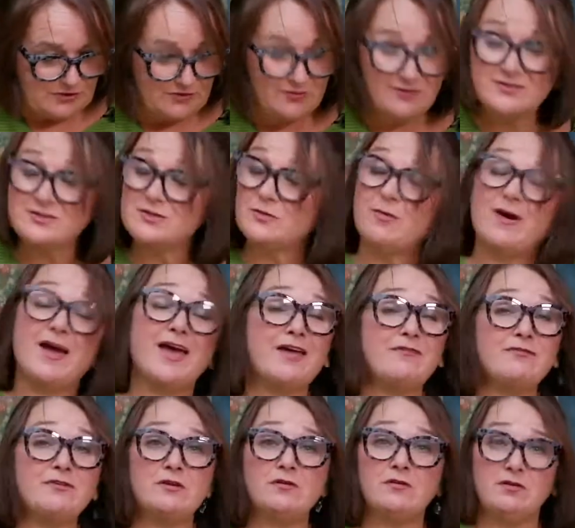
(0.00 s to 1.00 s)
You can do
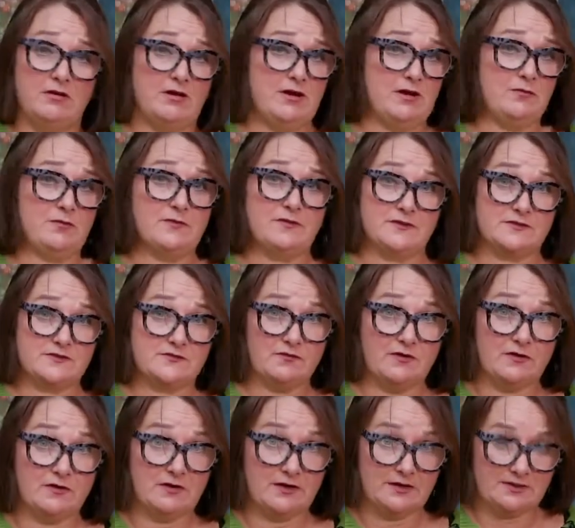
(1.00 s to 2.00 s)
whatever you like with this
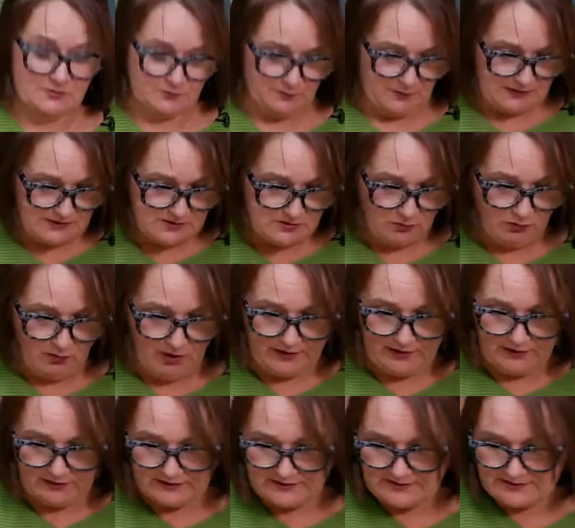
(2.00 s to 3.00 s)
foliage, but it's quite
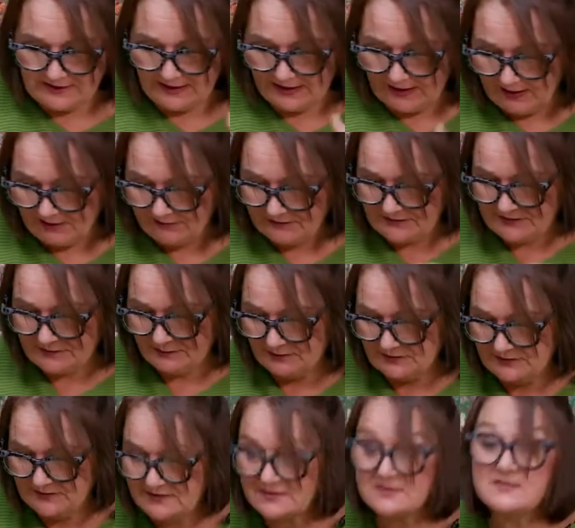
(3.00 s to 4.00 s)
nice to have some
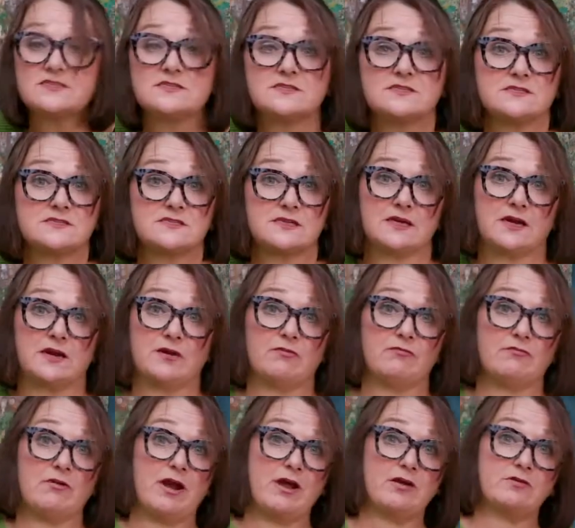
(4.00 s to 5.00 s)
consistency
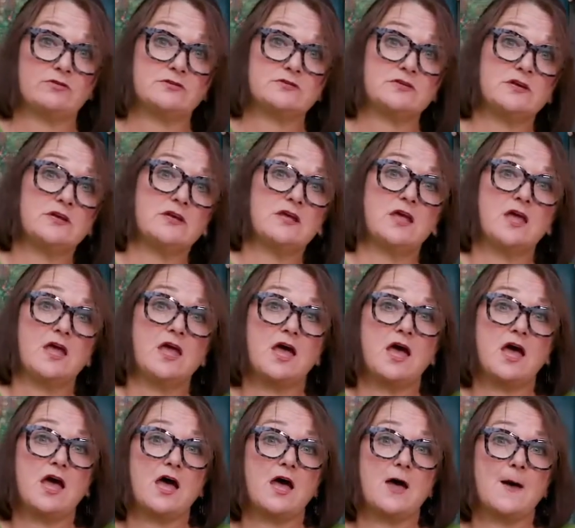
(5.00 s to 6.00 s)
going round,
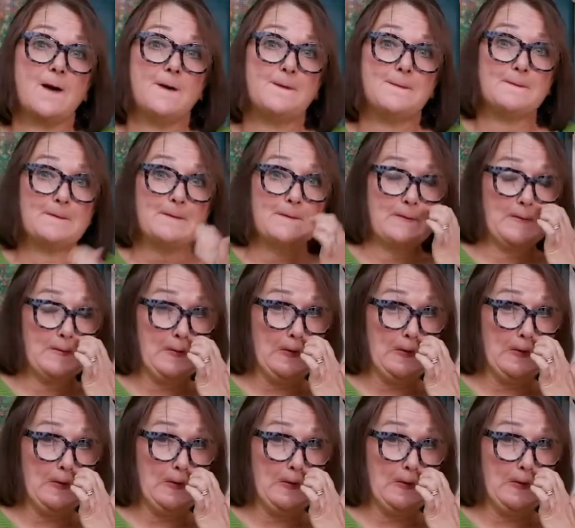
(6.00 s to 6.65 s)
to